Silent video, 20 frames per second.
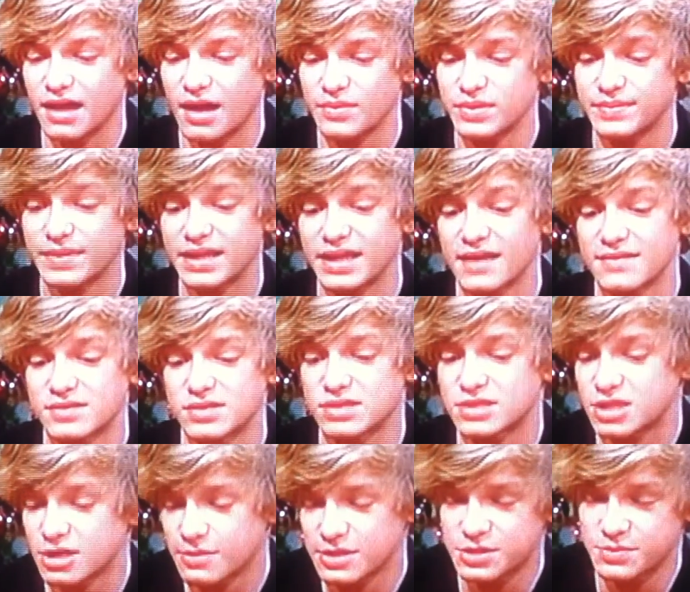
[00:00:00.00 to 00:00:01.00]
I mean, my life's gotten
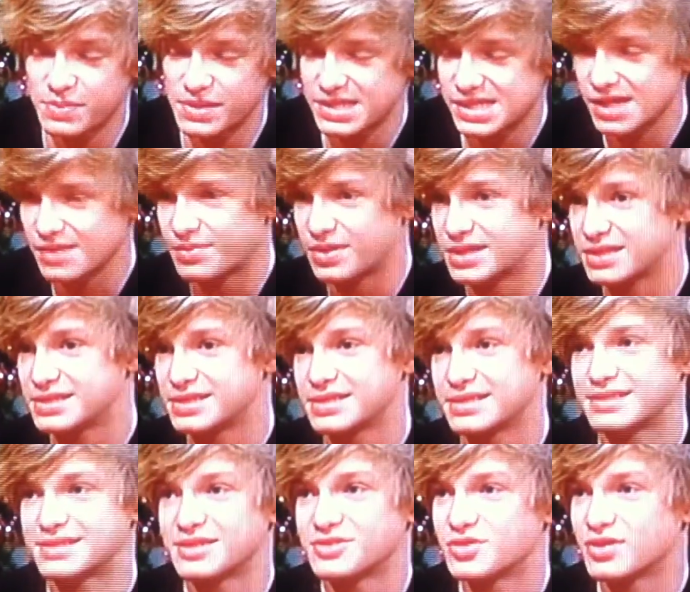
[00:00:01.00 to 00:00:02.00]
so much busier, but it's
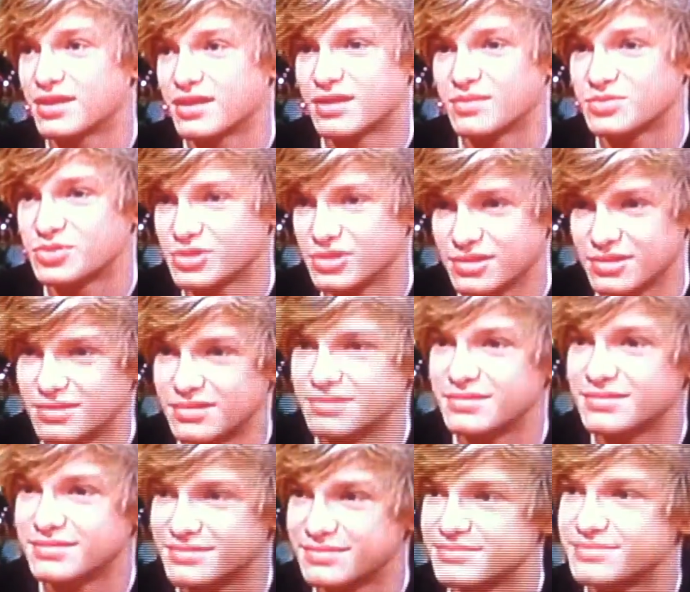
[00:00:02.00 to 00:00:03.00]
just a dream come true.
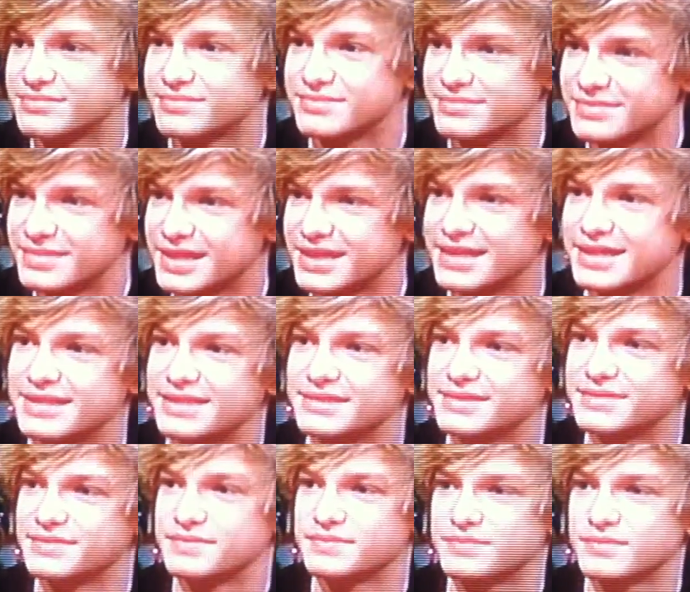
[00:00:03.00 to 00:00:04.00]
That's great. Yeah. Now, here's
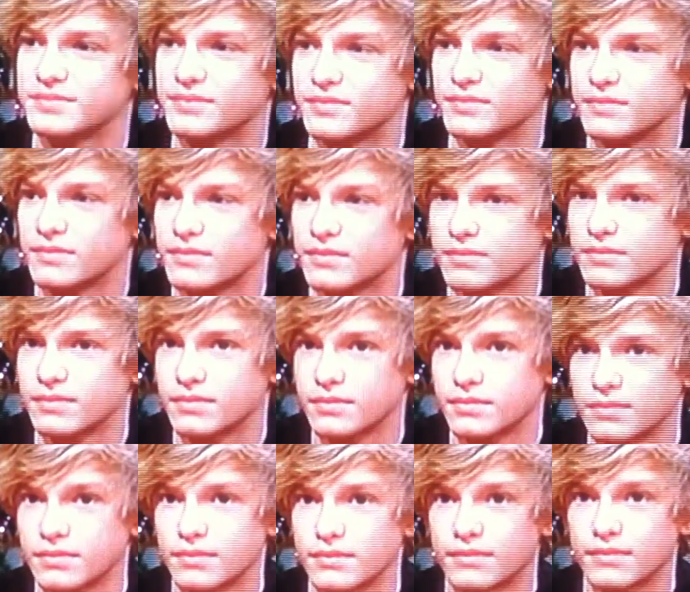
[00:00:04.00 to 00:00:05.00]
an important note.
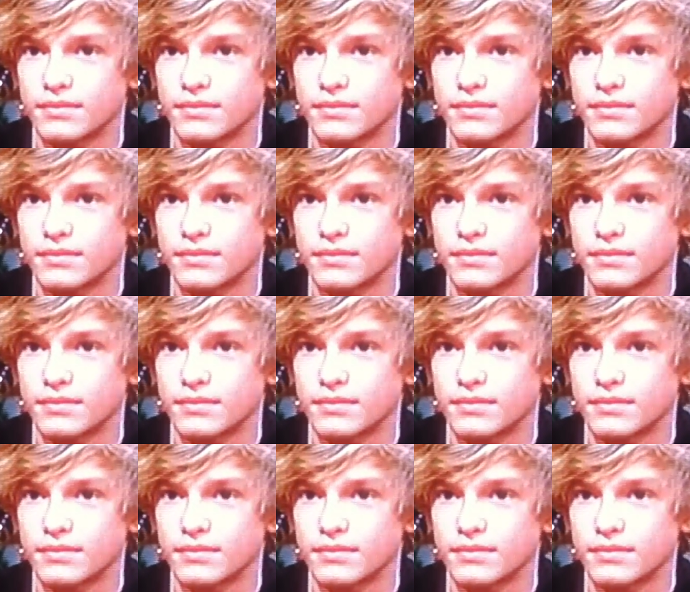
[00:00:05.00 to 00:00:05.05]
Cody will